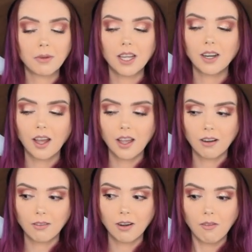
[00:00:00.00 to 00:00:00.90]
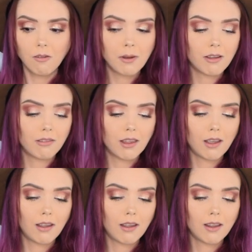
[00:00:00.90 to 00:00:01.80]
but I don't know about
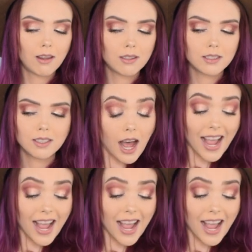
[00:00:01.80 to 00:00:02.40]
that.